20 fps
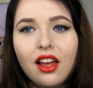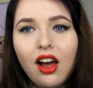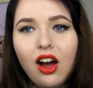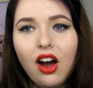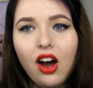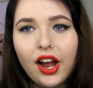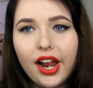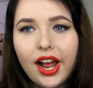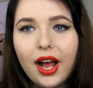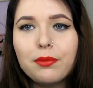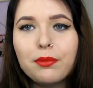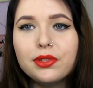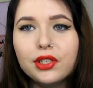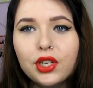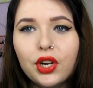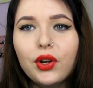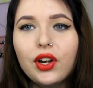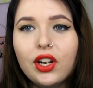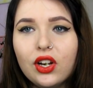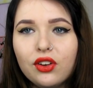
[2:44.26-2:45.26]
I
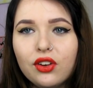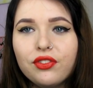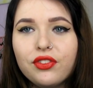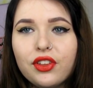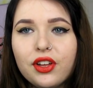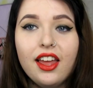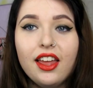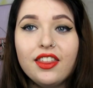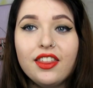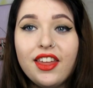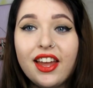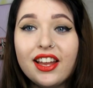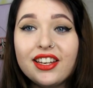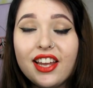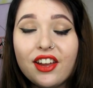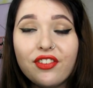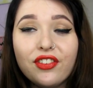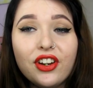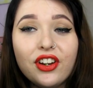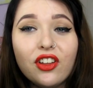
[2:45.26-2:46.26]
absolutely love them. They're
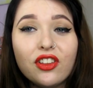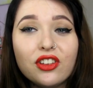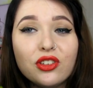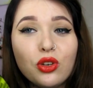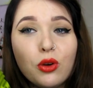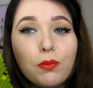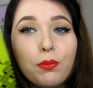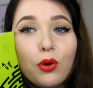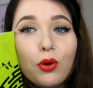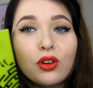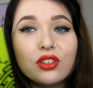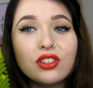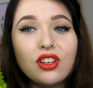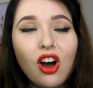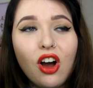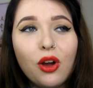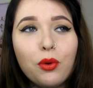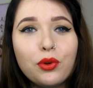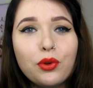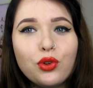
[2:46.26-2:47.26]
definitely not the sort of books
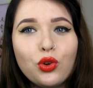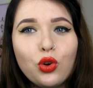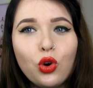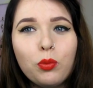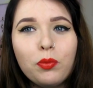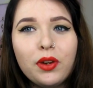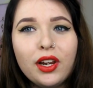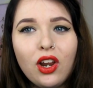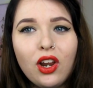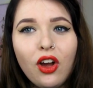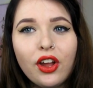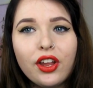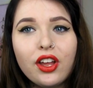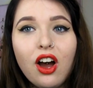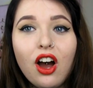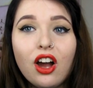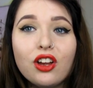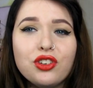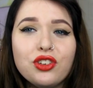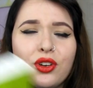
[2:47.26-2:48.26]
I would normally like.
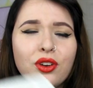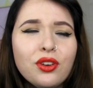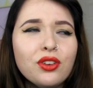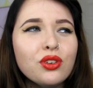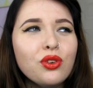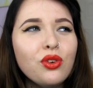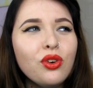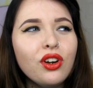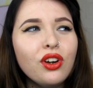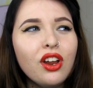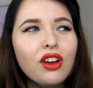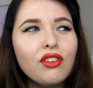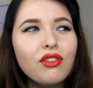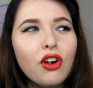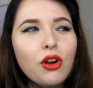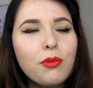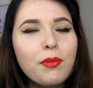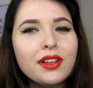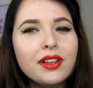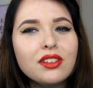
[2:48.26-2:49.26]
I do sort of like
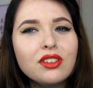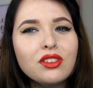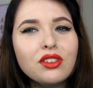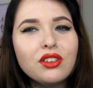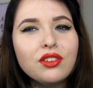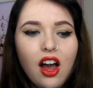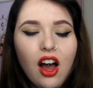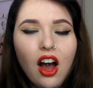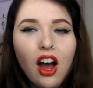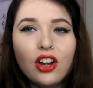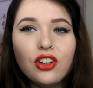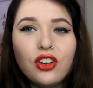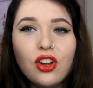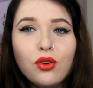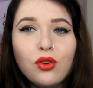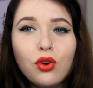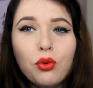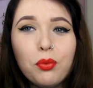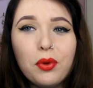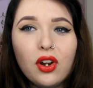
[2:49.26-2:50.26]
romance stuff. I don't
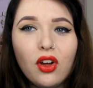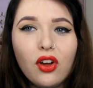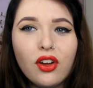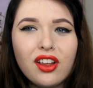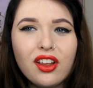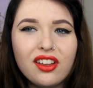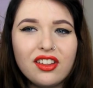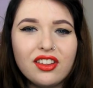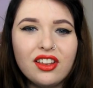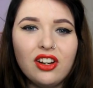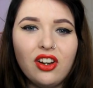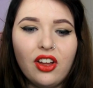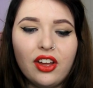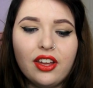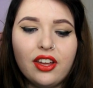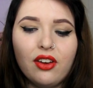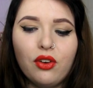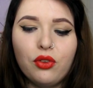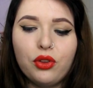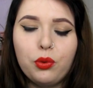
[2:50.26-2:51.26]
normally
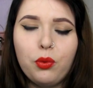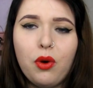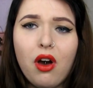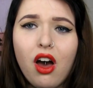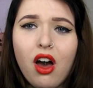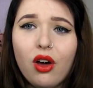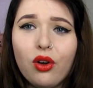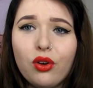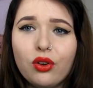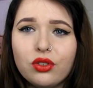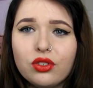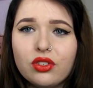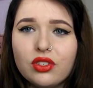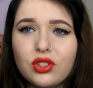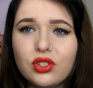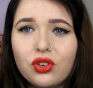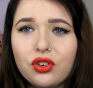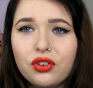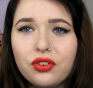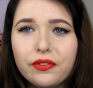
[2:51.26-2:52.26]
like otherworld
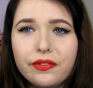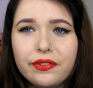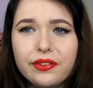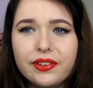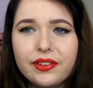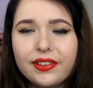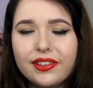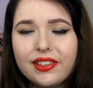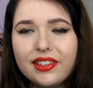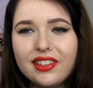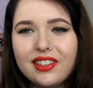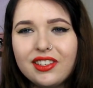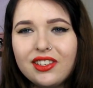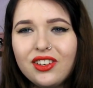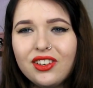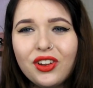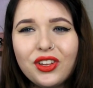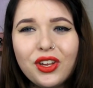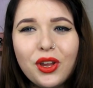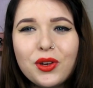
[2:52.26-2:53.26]
stuff. It's
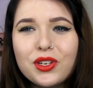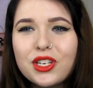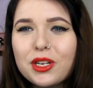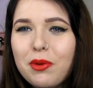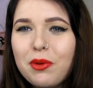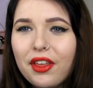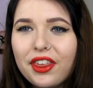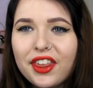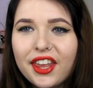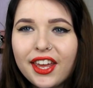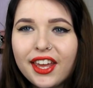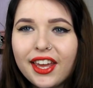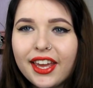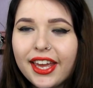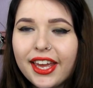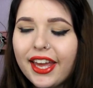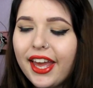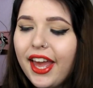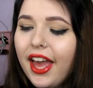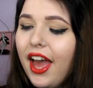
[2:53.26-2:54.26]
not usually my thing.